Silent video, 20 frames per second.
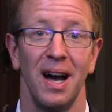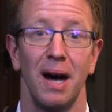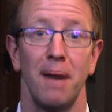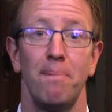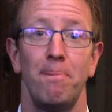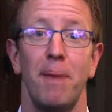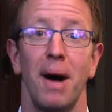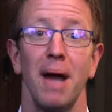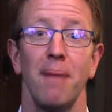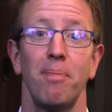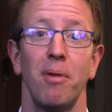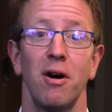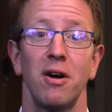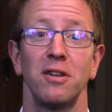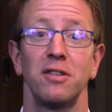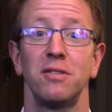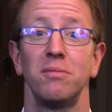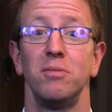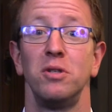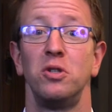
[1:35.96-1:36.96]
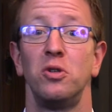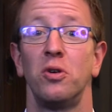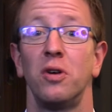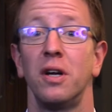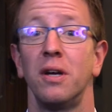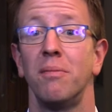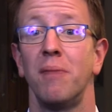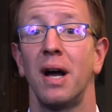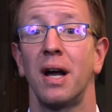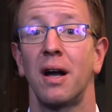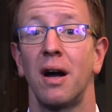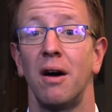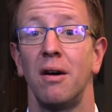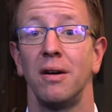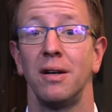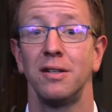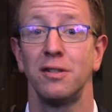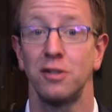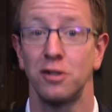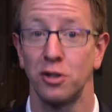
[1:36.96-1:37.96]
A bipartisan majority of my
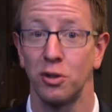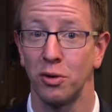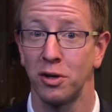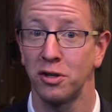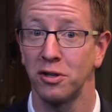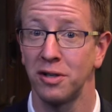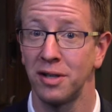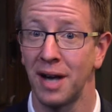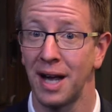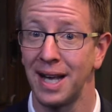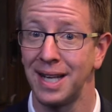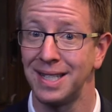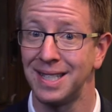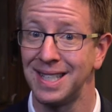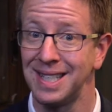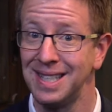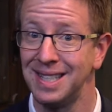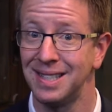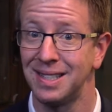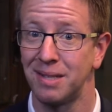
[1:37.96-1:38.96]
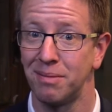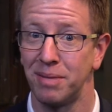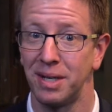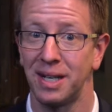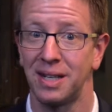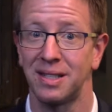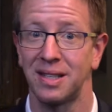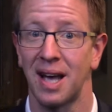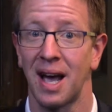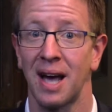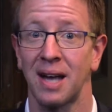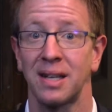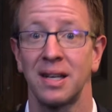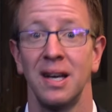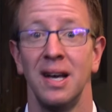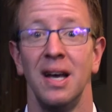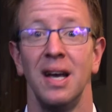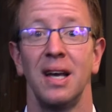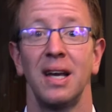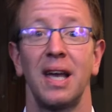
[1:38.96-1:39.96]
colleagues, 218 to be exact,
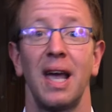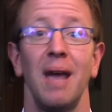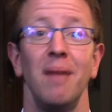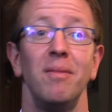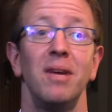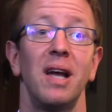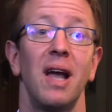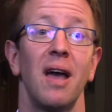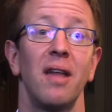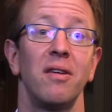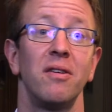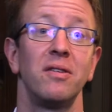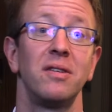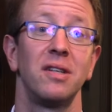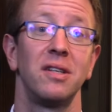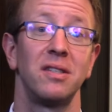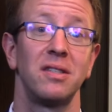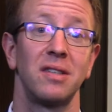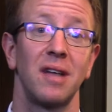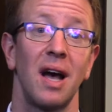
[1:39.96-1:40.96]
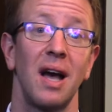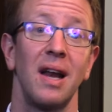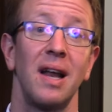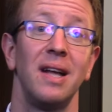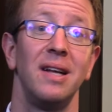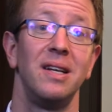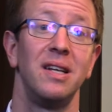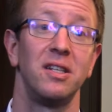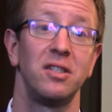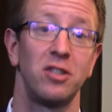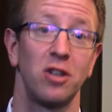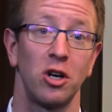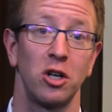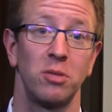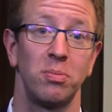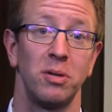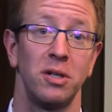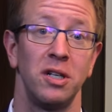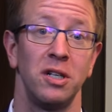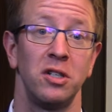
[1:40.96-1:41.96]
came together to sign a
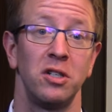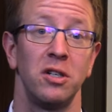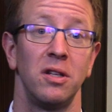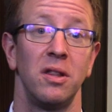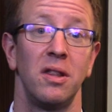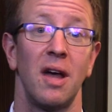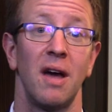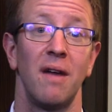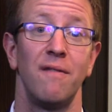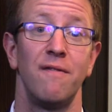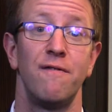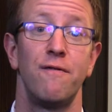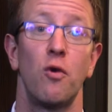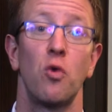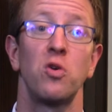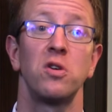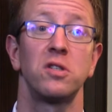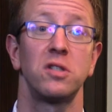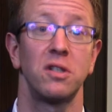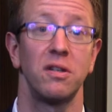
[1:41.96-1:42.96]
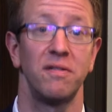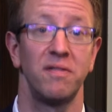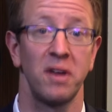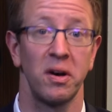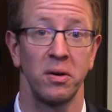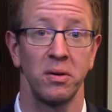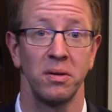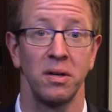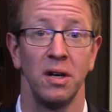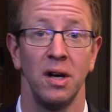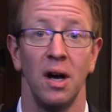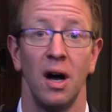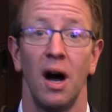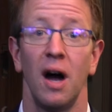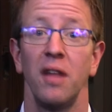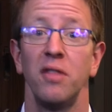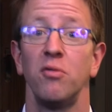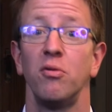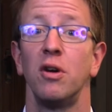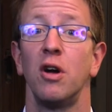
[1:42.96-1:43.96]
discharge petition that forced a vote
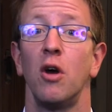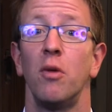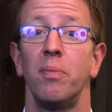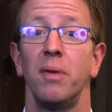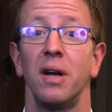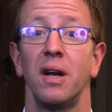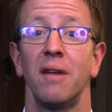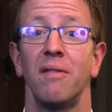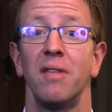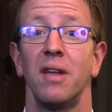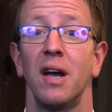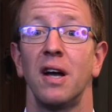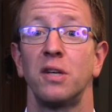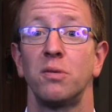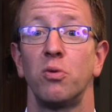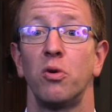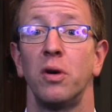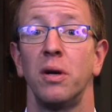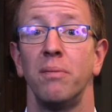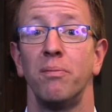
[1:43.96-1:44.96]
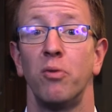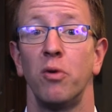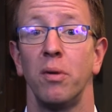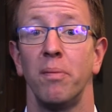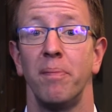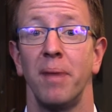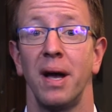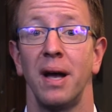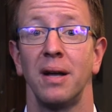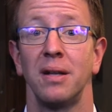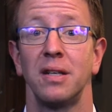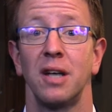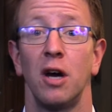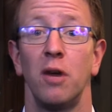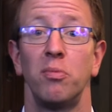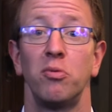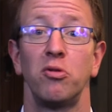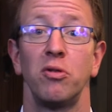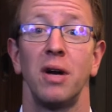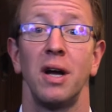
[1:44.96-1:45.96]
on the reopening of the Export-Import Bank to
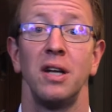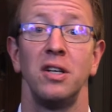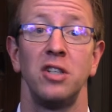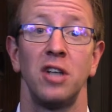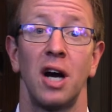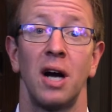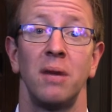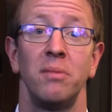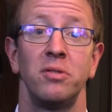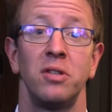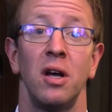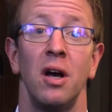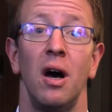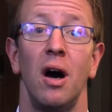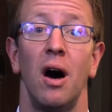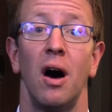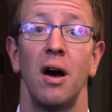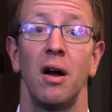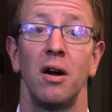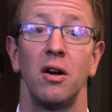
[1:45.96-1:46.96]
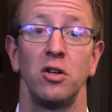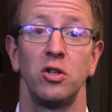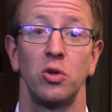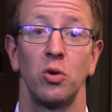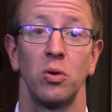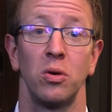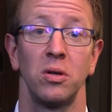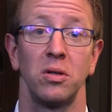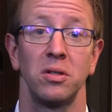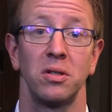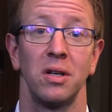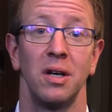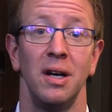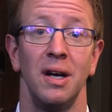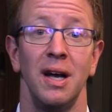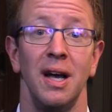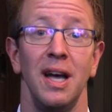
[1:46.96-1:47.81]
help create jobs on our shores.